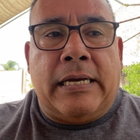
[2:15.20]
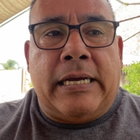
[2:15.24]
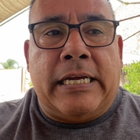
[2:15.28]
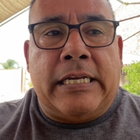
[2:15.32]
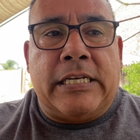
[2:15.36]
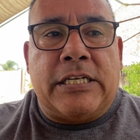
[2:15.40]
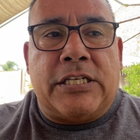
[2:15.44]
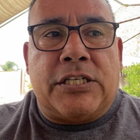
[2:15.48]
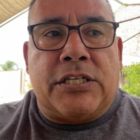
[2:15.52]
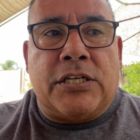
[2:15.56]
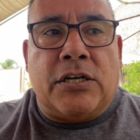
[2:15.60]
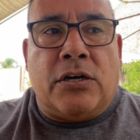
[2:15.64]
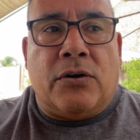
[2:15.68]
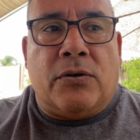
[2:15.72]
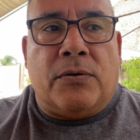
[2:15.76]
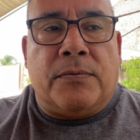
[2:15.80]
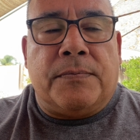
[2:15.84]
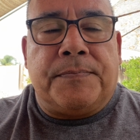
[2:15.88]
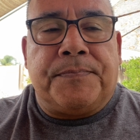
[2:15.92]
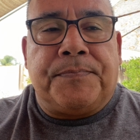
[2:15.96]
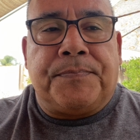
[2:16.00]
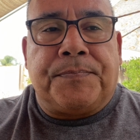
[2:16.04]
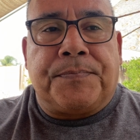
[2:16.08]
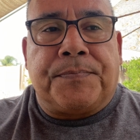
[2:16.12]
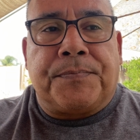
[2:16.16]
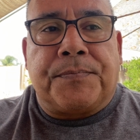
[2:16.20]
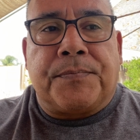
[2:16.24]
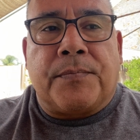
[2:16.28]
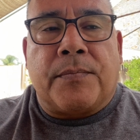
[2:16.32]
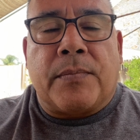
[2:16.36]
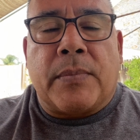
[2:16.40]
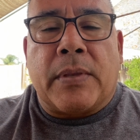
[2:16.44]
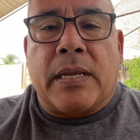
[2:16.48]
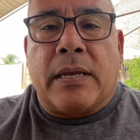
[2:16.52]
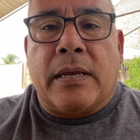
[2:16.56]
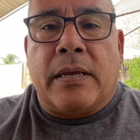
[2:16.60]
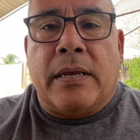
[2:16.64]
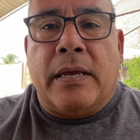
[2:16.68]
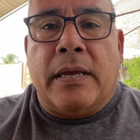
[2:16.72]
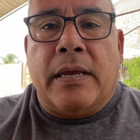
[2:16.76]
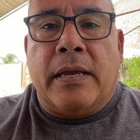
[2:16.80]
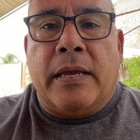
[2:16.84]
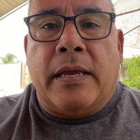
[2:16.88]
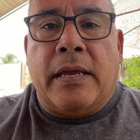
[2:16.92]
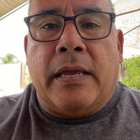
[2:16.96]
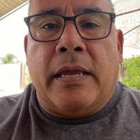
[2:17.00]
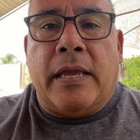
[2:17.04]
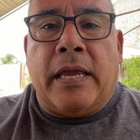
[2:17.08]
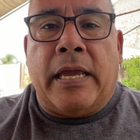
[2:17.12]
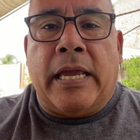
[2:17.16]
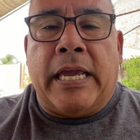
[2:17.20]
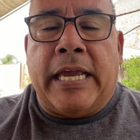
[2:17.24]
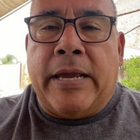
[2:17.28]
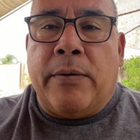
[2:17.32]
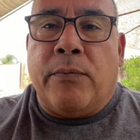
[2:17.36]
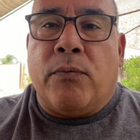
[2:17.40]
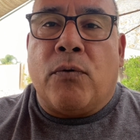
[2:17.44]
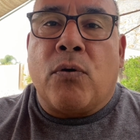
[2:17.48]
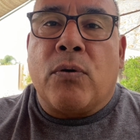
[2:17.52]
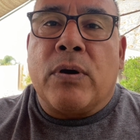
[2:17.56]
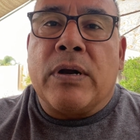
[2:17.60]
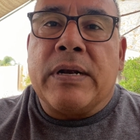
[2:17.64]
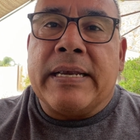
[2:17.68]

so he wrote